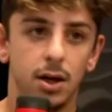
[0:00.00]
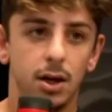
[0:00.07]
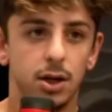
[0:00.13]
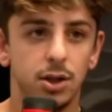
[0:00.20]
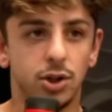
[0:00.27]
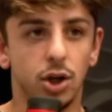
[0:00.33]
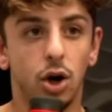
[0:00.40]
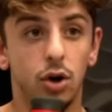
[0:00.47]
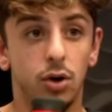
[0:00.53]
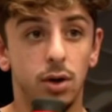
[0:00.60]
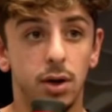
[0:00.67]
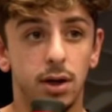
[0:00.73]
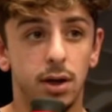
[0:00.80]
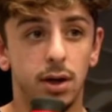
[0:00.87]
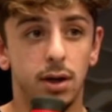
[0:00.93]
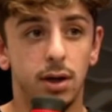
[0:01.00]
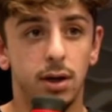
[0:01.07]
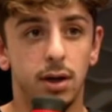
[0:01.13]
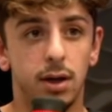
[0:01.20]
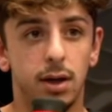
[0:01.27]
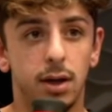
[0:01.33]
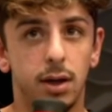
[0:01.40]
so
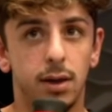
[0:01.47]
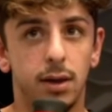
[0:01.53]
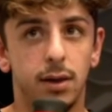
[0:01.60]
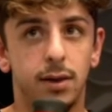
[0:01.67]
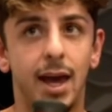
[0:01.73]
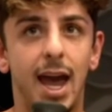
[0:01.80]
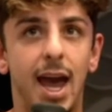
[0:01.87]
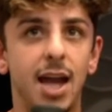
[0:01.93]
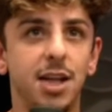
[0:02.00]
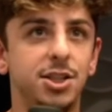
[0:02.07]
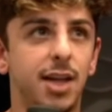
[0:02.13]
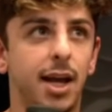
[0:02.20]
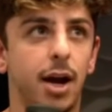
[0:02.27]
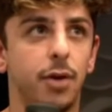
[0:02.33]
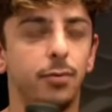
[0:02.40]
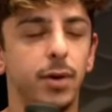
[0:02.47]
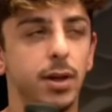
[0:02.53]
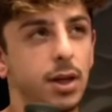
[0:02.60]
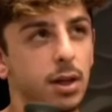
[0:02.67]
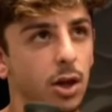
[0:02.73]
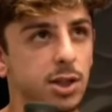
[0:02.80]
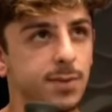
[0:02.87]
the age that I
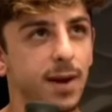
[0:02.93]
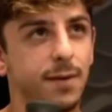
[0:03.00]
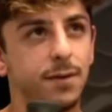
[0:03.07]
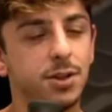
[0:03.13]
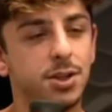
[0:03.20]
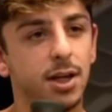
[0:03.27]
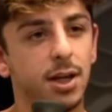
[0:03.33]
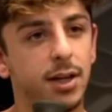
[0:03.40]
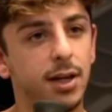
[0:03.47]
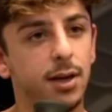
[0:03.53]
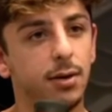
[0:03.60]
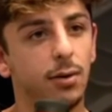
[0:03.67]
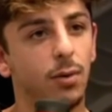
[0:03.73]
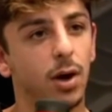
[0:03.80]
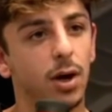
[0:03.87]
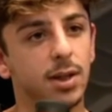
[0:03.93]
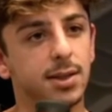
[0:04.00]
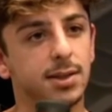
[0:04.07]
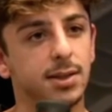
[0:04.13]
really lost my virginity was